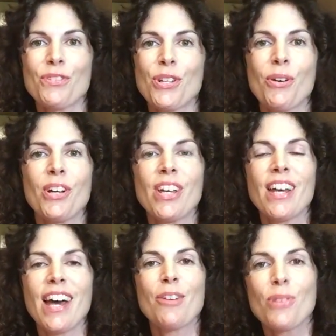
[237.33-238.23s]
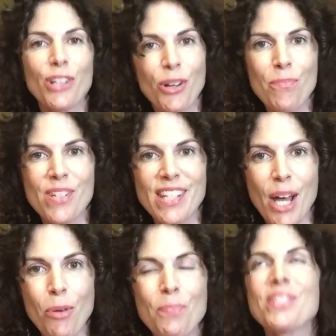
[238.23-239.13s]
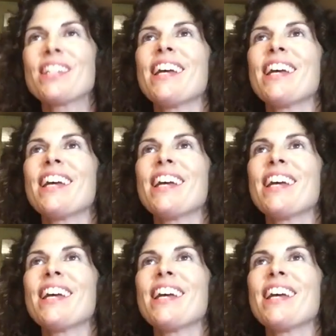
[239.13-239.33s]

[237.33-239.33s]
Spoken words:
So I really hope this helps.